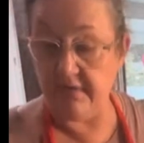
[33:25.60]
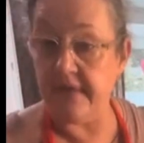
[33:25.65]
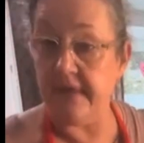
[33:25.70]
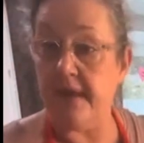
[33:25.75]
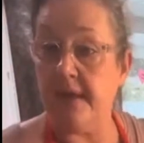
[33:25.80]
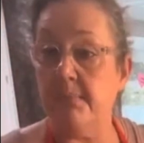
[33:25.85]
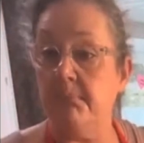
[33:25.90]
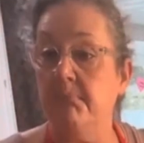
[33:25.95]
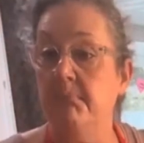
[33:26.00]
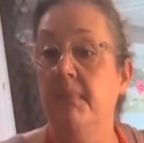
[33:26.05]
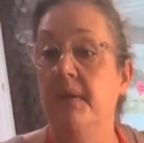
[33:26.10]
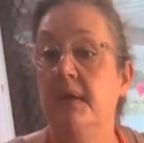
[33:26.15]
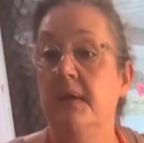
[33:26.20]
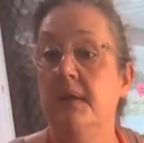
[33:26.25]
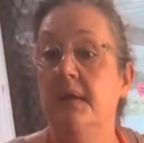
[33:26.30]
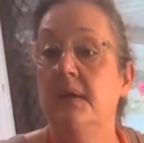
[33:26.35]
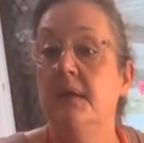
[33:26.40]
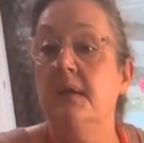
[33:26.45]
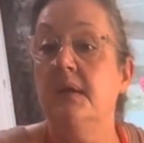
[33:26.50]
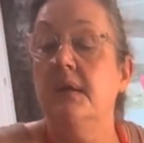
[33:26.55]
on them.
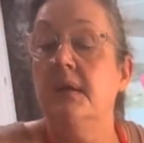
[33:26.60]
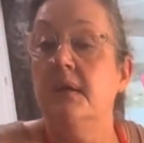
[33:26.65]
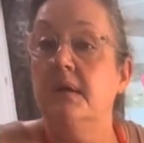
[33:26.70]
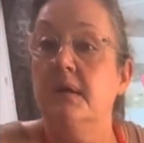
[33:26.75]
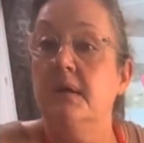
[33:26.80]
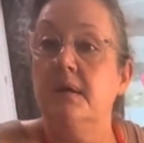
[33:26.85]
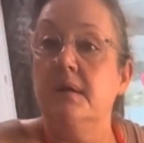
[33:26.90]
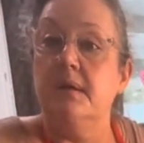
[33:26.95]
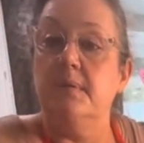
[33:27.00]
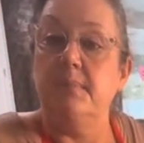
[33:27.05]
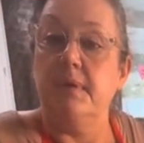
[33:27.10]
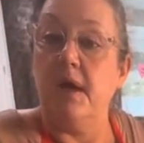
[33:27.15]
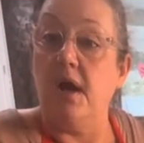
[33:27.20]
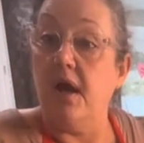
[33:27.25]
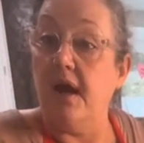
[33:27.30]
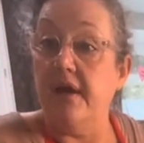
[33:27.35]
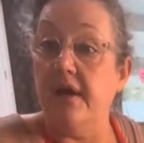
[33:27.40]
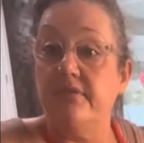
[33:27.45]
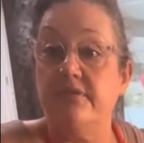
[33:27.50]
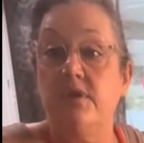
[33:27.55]
But
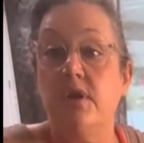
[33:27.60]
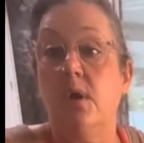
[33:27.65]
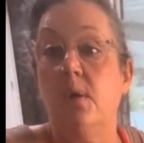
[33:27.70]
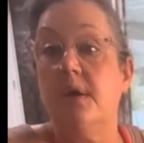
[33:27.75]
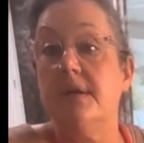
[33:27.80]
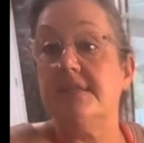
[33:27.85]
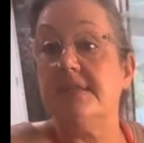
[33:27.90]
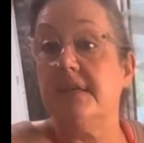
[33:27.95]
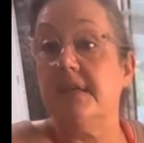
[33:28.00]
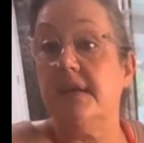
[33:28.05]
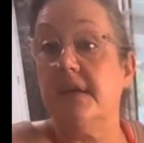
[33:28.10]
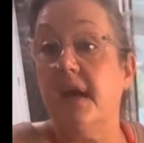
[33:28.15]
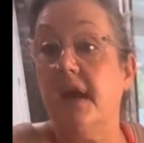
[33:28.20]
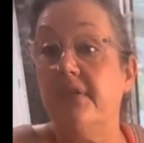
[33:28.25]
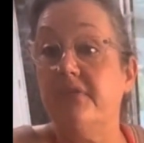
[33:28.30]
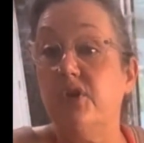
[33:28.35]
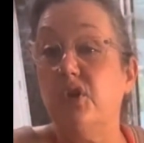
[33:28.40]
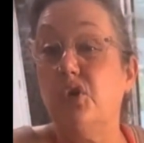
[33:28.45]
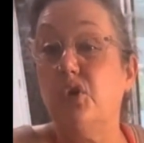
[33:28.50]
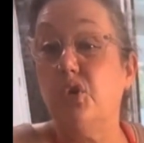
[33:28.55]
I have no idea.
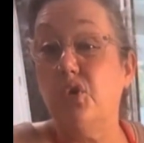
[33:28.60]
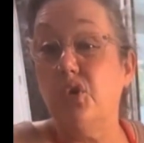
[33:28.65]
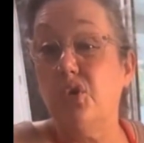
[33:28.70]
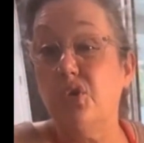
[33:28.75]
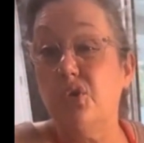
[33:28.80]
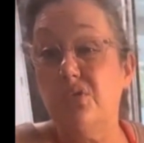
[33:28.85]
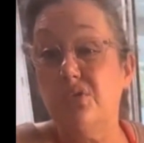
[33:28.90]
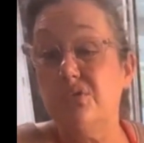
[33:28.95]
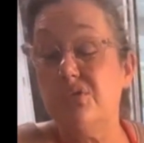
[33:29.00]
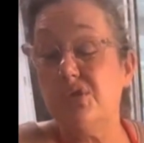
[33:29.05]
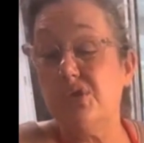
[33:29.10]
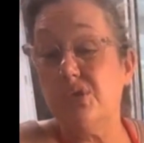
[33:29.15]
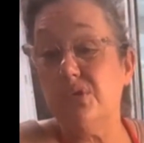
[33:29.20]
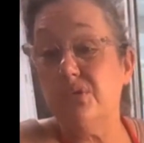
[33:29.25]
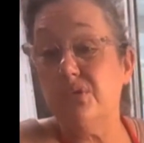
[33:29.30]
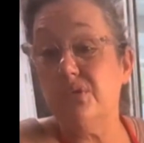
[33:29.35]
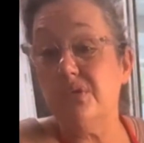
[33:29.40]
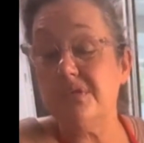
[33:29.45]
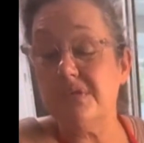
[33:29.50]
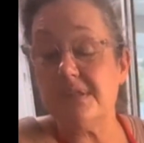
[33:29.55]
Have you Googled,
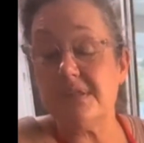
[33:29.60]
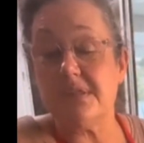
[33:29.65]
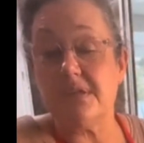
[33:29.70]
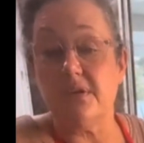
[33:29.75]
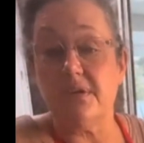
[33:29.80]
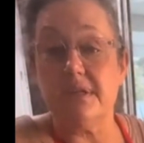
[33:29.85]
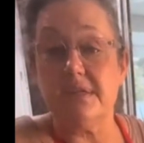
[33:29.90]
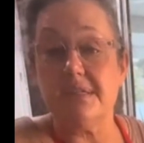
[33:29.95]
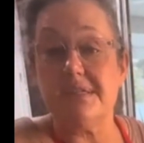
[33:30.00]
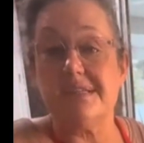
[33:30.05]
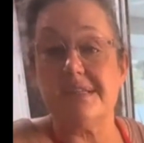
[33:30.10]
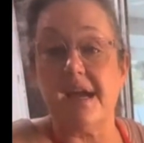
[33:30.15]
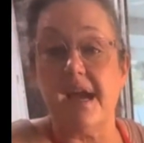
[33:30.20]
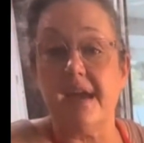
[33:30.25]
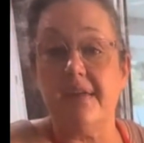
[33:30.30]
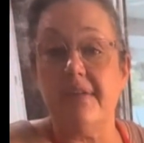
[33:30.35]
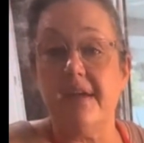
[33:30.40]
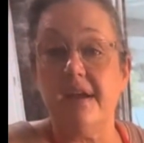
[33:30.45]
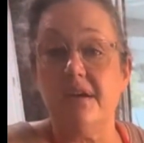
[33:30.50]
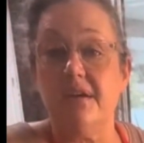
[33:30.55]
Jules? Sorry to
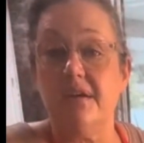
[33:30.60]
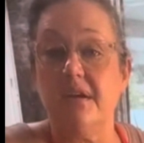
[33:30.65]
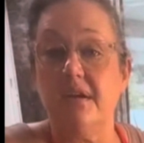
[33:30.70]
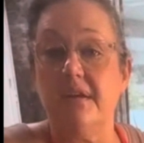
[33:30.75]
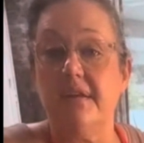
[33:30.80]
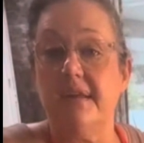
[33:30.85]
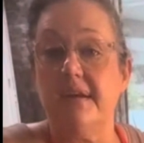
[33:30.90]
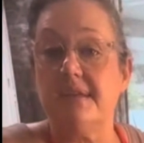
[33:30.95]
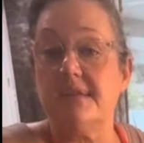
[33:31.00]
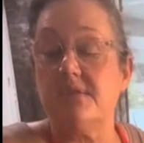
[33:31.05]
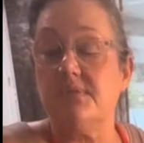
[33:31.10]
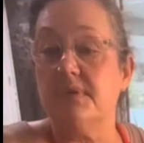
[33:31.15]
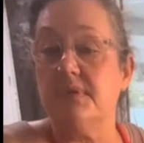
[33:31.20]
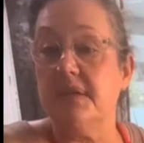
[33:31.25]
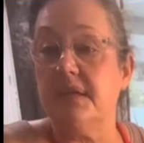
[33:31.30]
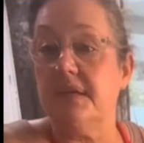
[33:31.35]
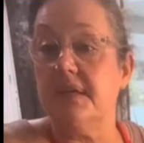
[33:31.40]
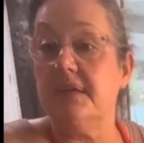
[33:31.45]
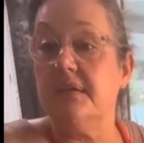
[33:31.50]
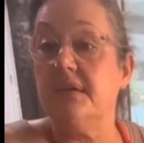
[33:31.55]
say that. I know that's a
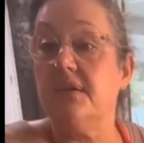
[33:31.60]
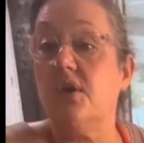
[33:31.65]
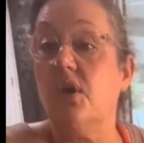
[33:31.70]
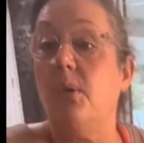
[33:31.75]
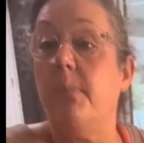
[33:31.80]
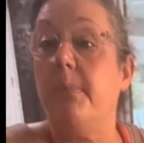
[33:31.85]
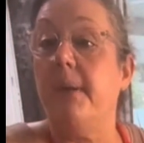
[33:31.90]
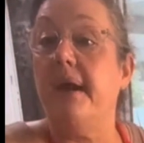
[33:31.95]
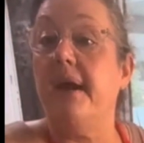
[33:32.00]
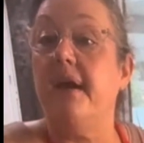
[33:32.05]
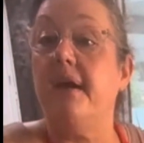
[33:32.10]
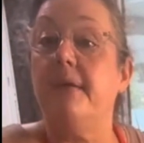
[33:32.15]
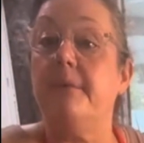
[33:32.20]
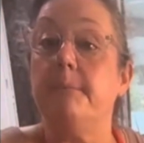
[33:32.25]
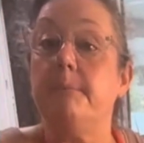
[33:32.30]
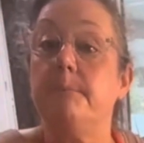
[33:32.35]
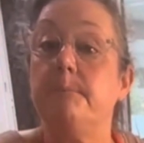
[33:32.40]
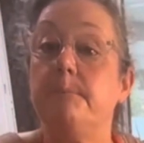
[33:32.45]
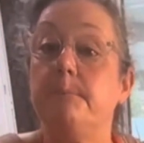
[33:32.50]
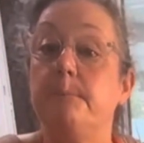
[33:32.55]
really cop-out.